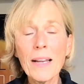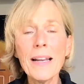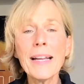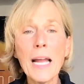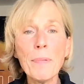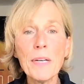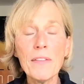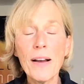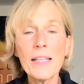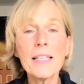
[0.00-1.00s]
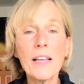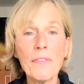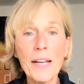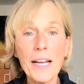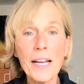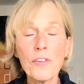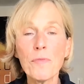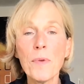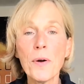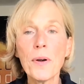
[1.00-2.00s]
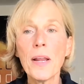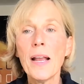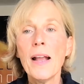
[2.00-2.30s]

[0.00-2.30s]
like Apple devices have night shift mode.